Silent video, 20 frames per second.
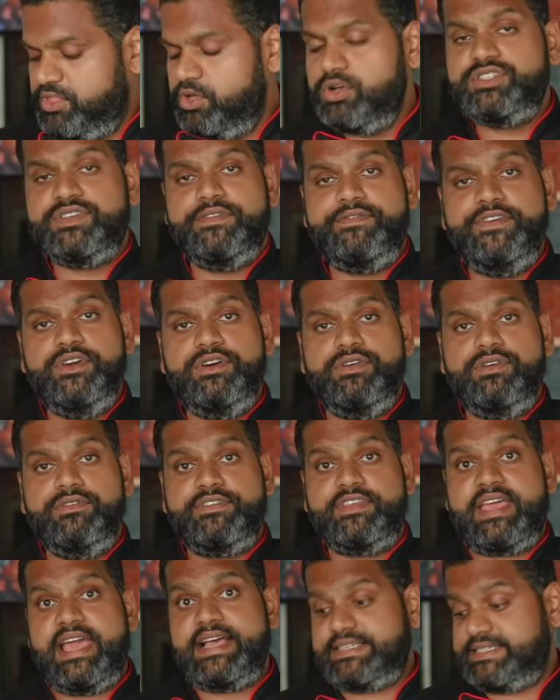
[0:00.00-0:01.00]
Those of you
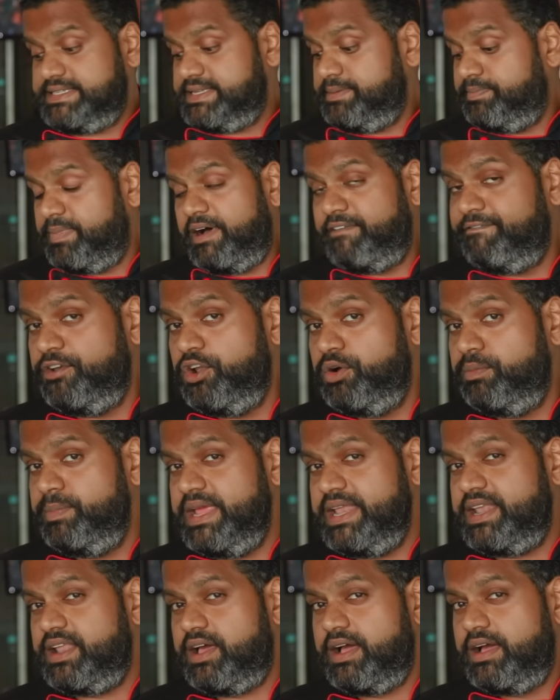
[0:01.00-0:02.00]
who've guessed buffalo
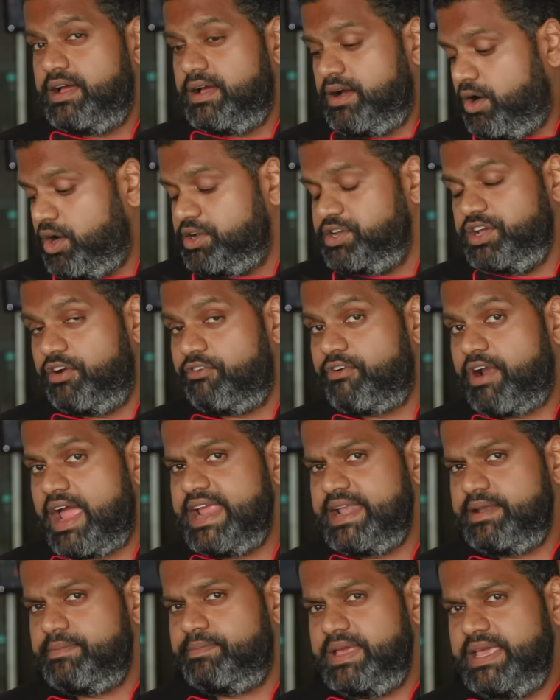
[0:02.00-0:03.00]
meat on your
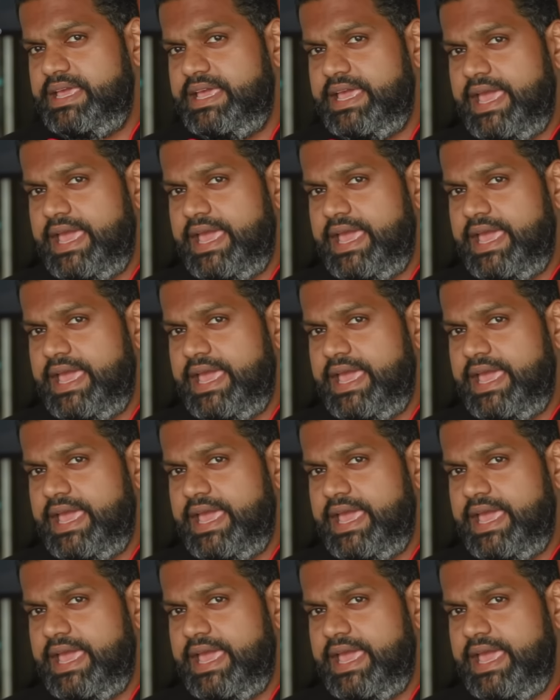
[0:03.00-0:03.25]
right being